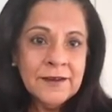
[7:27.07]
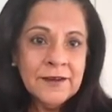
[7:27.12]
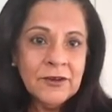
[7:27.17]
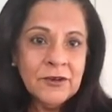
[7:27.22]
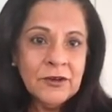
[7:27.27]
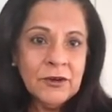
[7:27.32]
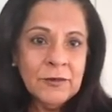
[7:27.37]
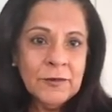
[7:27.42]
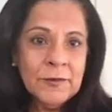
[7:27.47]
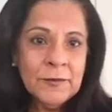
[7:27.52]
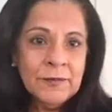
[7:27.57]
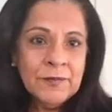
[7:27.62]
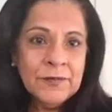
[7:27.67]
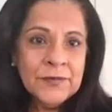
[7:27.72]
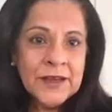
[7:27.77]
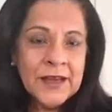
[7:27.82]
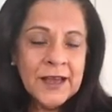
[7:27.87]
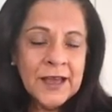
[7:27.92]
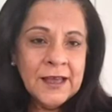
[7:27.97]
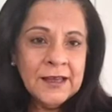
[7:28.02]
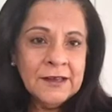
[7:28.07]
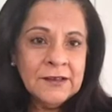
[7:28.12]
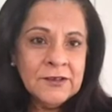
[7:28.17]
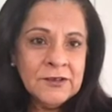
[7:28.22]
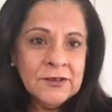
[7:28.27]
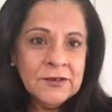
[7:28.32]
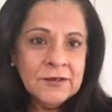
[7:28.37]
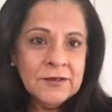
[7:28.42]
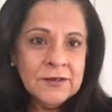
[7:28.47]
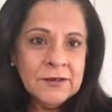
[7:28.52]
You know,
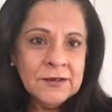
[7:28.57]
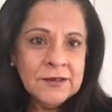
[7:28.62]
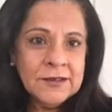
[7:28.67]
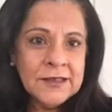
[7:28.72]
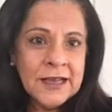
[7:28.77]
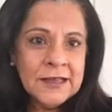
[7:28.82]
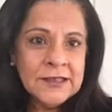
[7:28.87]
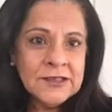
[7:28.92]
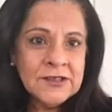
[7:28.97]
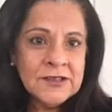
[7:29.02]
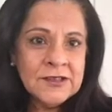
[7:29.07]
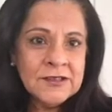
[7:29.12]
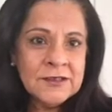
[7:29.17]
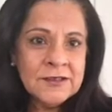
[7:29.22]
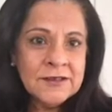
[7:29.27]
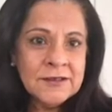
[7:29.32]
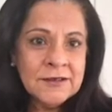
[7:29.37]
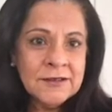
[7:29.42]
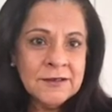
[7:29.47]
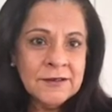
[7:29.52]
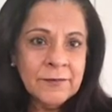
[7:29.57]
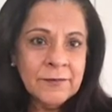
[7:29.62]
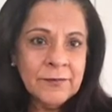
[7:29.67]
and that's